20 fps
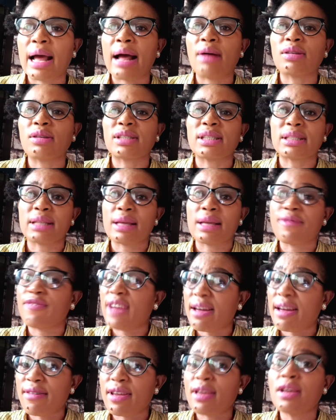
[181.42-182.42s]
house. It's a
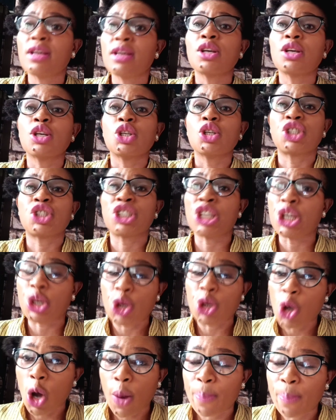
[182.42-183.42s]
very
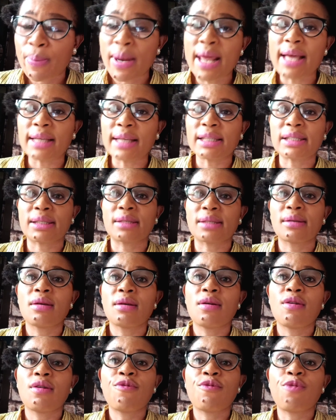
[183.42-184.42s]
secure place.
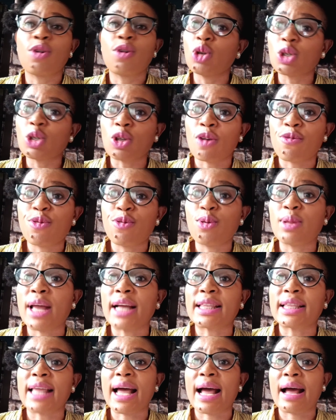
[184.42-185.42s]
For those of you
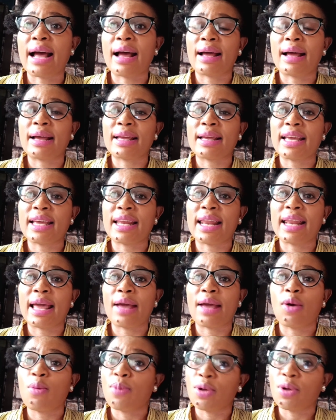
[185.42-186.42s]
that are in
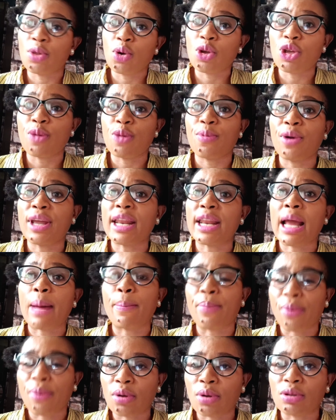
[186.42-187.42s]
Obodo Oyibo in
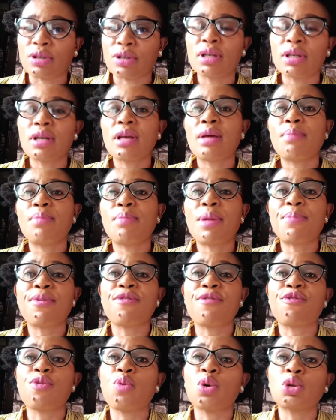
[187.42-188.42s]
abroad, maybe
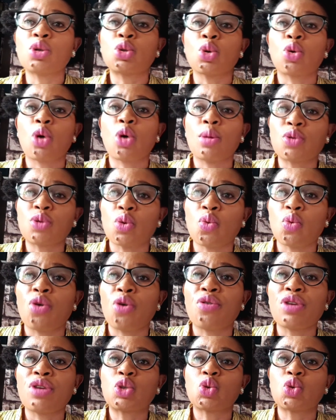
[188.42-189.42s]
if you want to come to
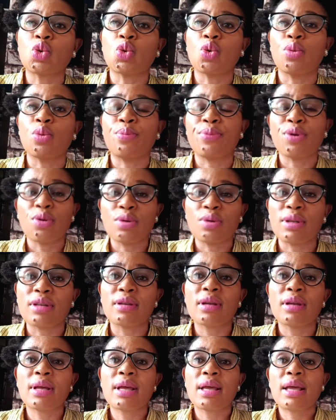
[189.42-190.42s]
Warri to build
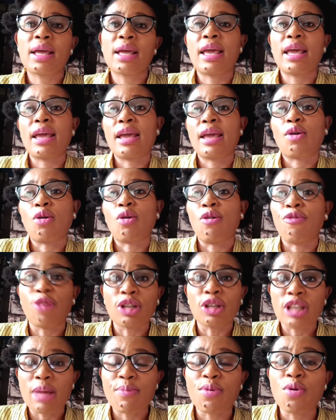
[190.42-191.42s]
a
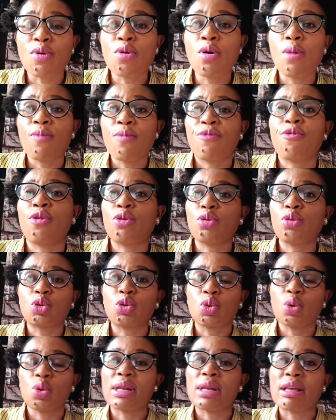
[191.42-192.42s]
comfortable home for you
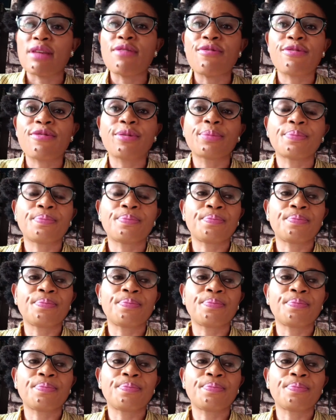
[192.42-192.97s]
to live,